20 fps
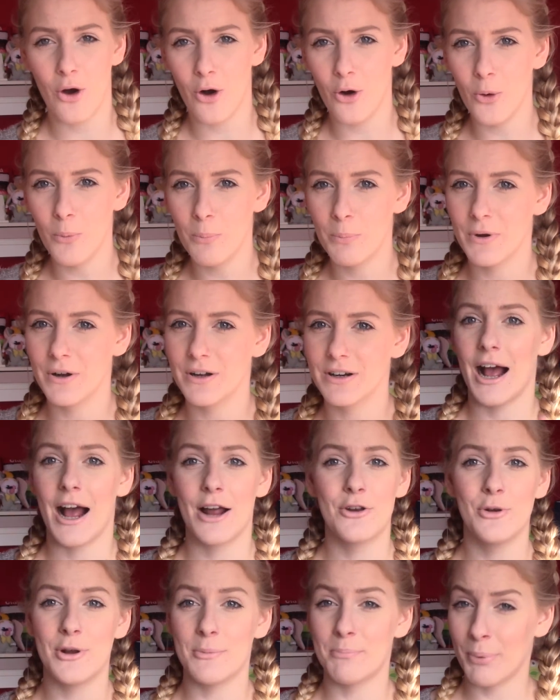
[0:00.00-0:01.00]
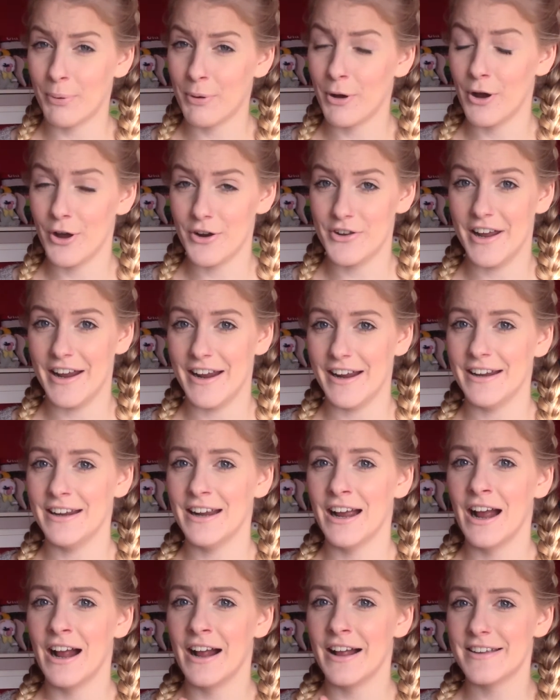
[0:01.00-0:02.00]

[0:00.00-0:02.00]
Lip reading: open. I do it per day.